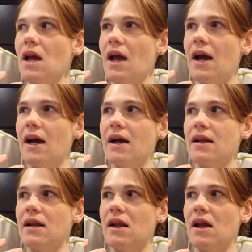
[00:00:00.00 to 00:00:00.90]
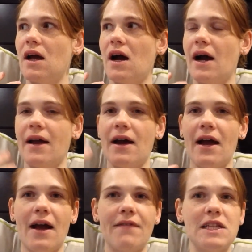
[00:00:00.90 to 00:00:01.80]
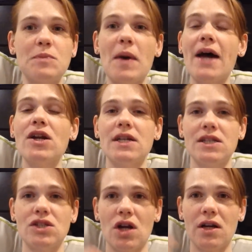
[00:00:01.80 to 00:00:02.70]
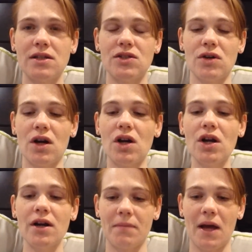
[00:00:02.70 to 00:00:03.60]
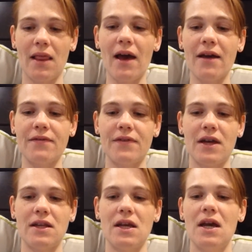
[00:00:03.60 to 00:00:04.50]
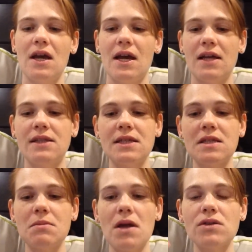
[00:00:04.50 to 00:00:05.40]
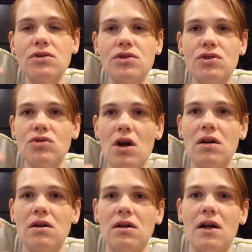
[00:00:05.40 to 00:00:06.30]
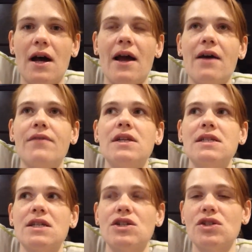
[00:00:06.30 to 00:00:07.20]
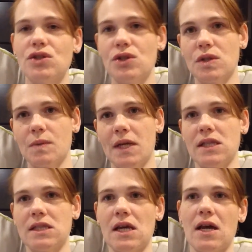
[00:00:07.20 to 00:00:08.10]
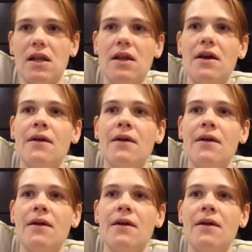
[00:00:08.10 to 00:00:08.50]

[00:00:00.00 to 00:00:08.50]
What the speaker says: And I have, this pattern has started to occur in my life, and it's this mental struggle. I have an addiction to sweets, and,